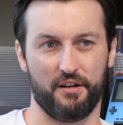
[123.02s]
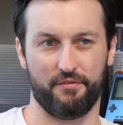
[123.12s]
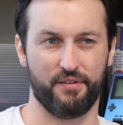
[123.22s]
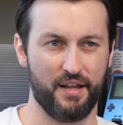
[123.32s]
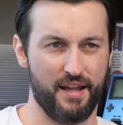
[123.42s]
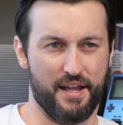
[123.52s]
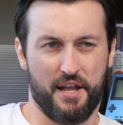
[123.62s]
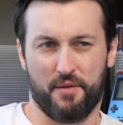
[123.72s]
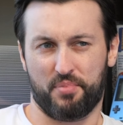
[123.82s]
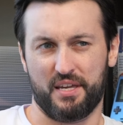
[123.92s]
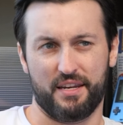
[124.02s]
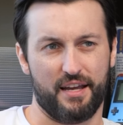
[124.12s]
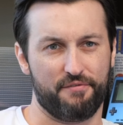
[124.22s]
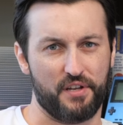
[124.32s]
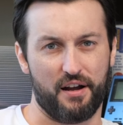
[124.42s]
of
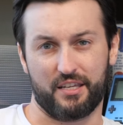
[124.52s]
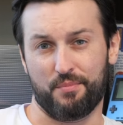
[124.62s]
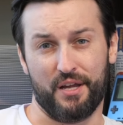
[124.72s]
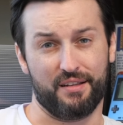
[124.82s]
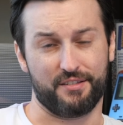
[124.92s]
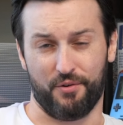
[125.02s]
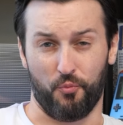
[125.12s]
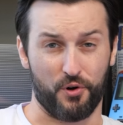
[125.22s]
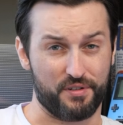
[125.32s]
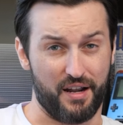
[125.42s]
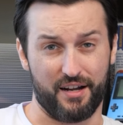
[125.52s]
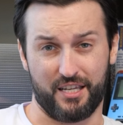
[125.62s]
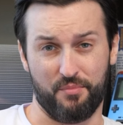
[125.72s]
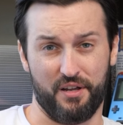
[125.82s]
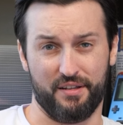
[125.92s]
PDF documents and Word
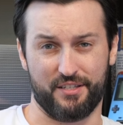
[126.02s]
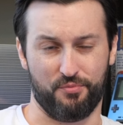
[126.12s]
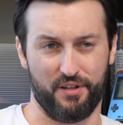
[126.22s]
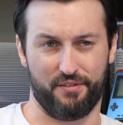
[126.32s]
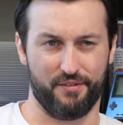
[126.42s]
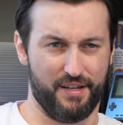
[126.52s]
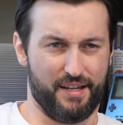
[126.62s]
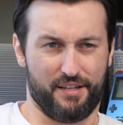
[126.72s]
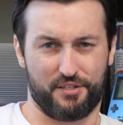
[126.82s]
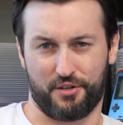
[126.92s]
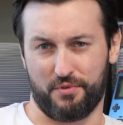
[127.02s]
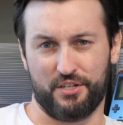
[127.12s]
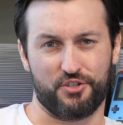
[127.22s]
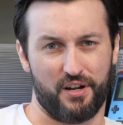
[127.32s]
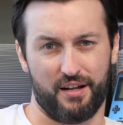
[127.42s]
documents with
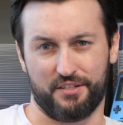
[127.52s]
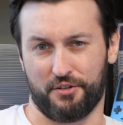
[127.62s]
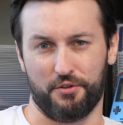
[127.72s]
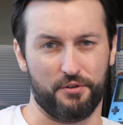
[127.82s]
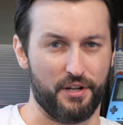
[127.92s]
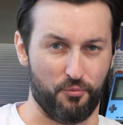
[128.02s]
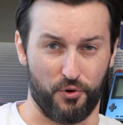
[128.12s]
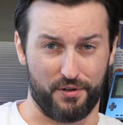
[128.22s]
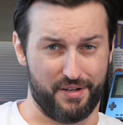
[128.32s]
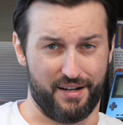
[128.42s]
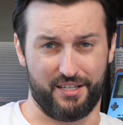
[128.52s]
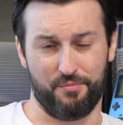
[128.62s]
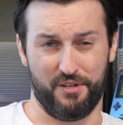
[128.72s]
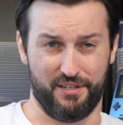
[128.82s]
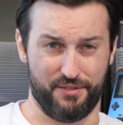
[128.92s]
screenshots included in Word
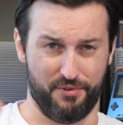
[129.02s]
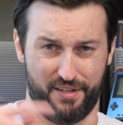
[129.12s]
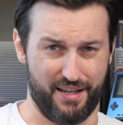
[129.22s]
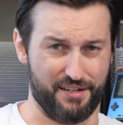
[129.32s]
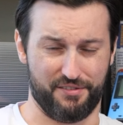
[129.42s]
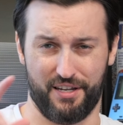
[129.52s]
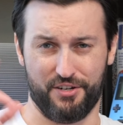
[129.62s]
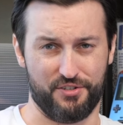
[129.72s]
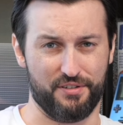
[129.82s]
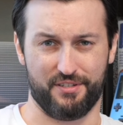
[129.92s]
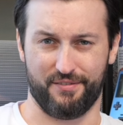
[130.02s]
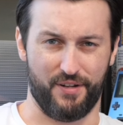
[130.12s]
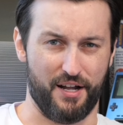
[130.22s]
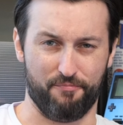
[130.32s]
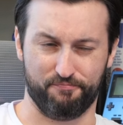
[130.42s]
documents with annotations
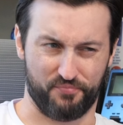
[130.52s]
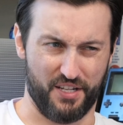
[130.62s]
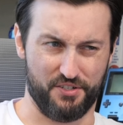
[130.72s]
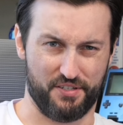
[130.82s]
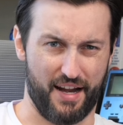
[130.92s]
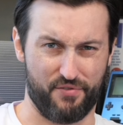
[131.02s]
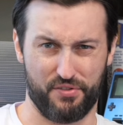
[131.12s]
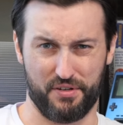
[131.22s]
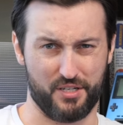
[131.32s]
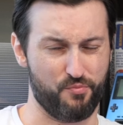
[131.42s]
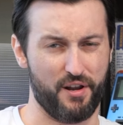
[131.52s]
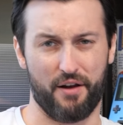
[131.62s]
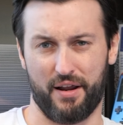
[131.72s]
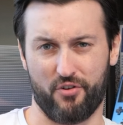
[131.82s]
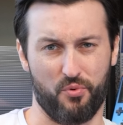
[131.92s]
um, and just everything spread
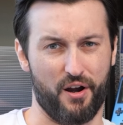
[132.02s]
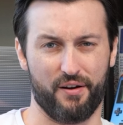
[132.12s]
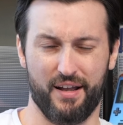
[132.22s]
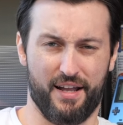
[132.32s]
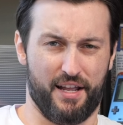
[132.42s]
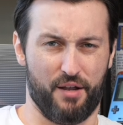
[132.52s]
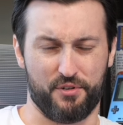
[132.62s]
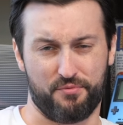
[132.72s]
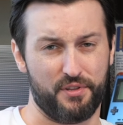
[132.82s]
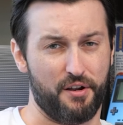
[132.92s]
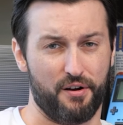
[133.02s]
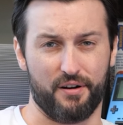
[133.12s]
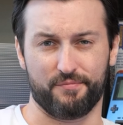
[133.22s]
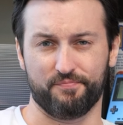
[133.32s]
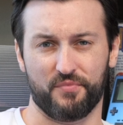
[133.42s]
out everywhere. It was really
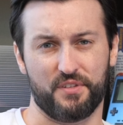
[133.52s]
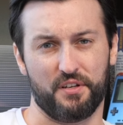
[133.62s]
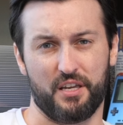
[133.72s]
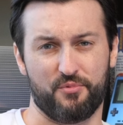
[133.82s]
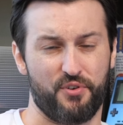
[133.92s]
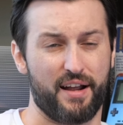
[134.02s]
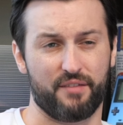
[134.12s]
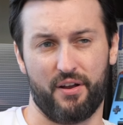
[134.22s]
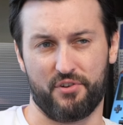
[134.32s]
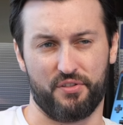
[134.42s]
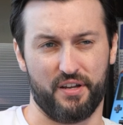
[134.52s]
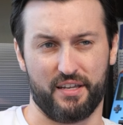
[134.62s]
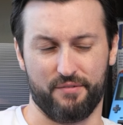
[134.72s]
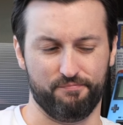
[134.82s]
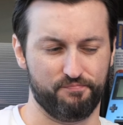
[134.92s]
hard to keep track of
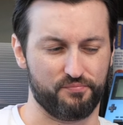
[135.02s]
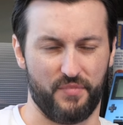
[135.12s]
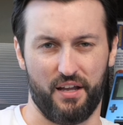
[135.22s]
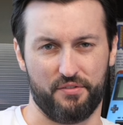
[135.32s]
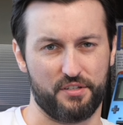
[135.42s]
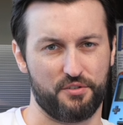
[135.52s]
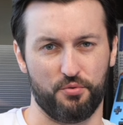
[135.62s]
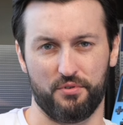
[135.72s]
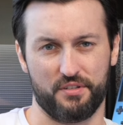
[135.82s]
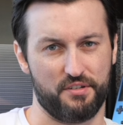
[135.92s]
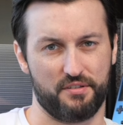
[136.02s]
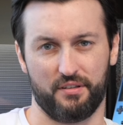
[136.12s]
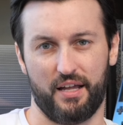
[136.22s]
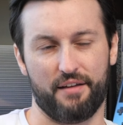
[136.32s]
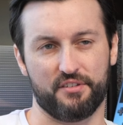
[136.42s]
everything. And yeah, this tool is just a
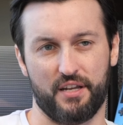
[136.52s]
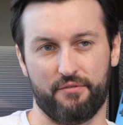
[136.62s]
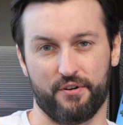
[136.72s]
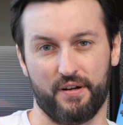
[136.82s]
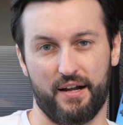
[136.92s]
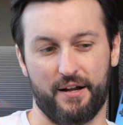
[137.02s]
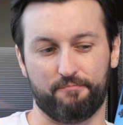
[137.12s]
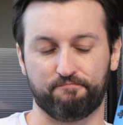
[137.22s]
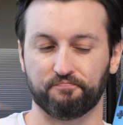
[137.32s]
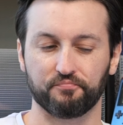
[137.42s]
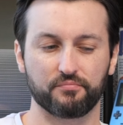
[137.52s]
lifesaver. Um,